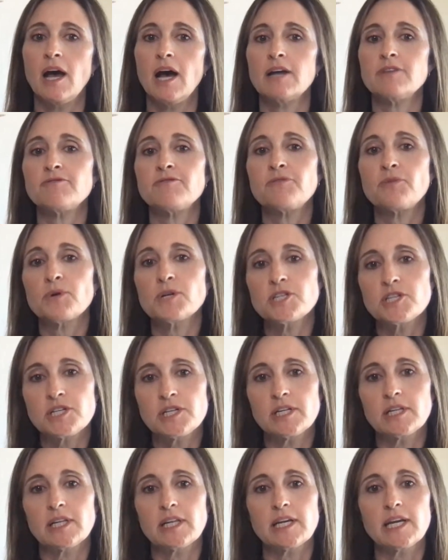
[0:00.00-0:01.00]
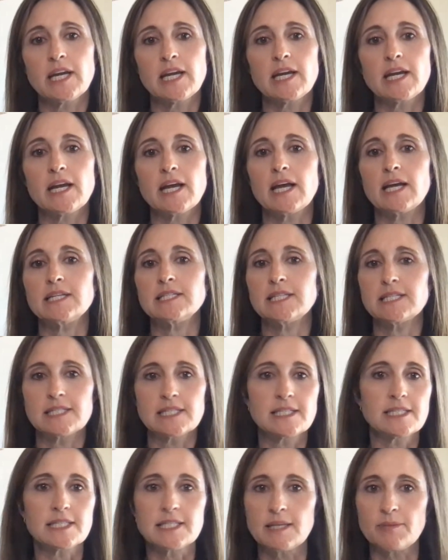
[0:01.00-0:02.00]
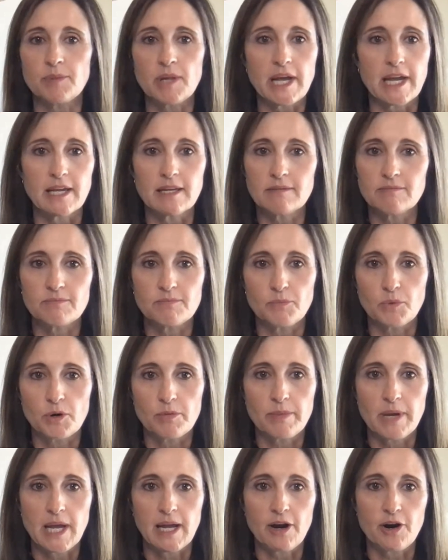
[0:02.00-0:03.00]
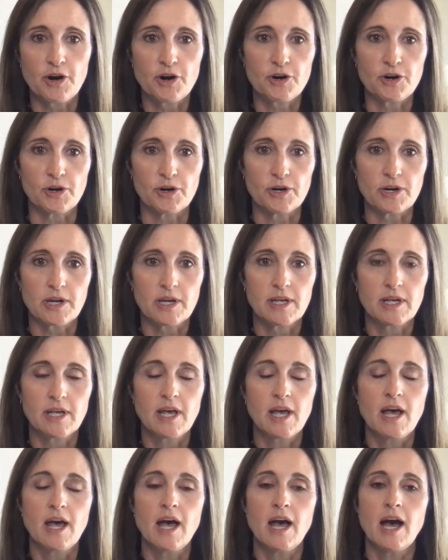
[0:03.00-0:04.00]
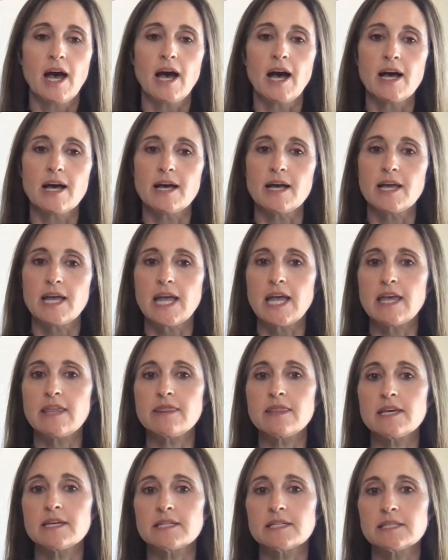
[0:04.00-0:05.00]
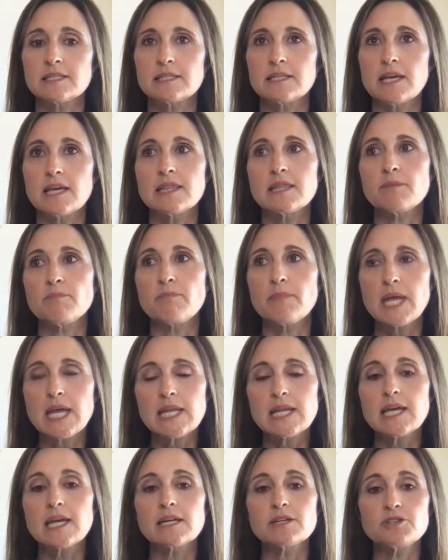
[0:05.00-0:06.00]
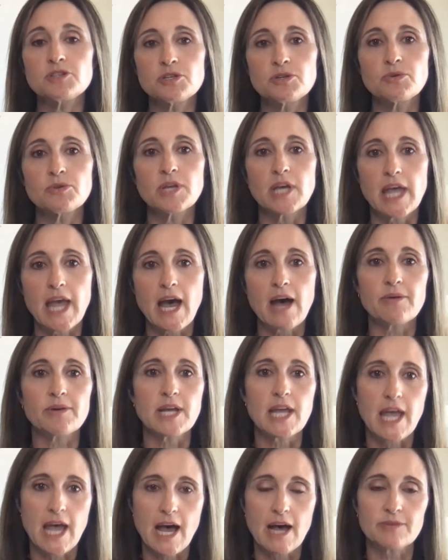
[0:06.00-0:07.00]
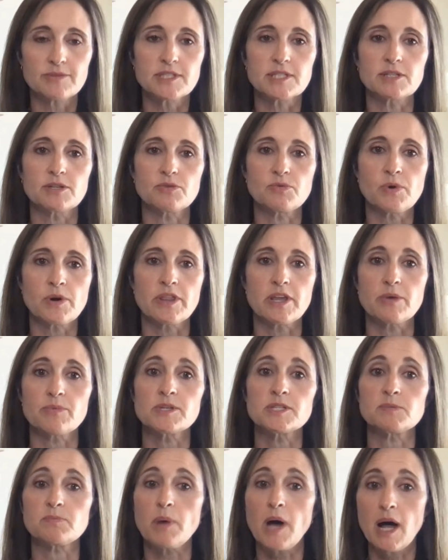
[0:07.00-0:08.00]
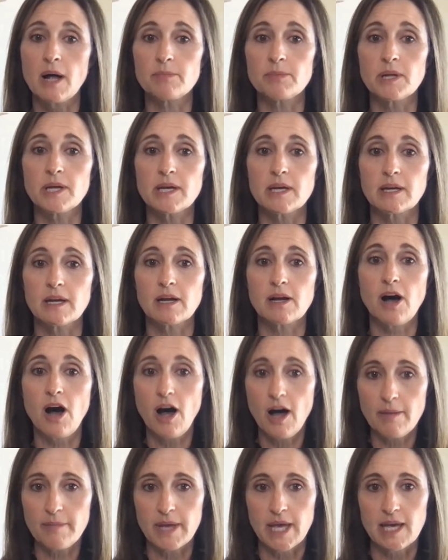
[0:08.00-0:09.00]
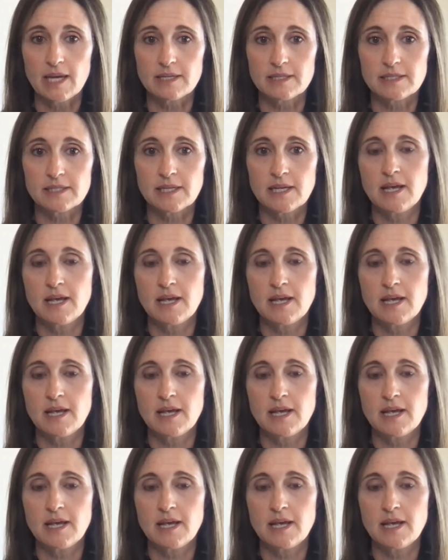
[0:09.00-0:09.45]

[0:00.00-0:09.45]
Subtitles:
Unfortunately, it doesn't seem like we're being heard. In the meeting to the county council where there was public comment,